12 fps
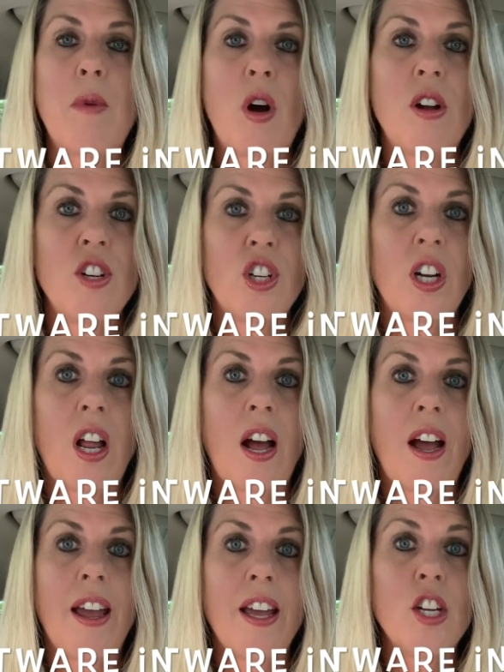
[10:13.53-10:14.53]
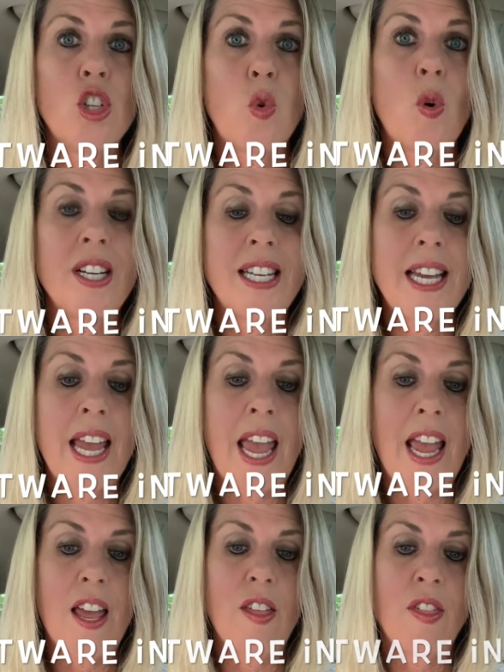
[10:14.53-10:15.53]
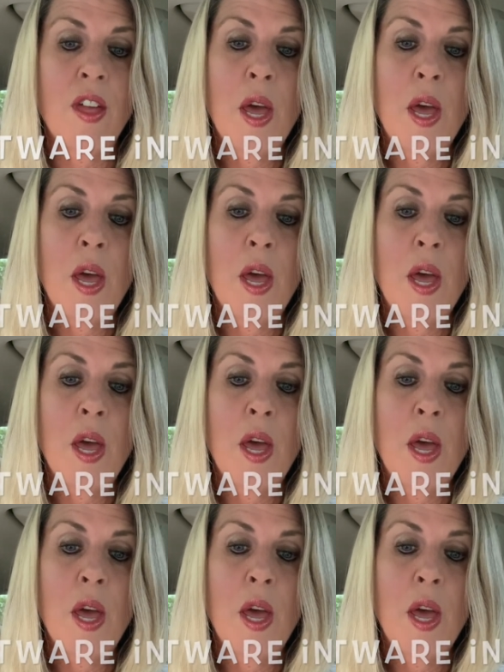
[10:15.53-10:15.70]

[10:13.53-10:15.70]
on July 28th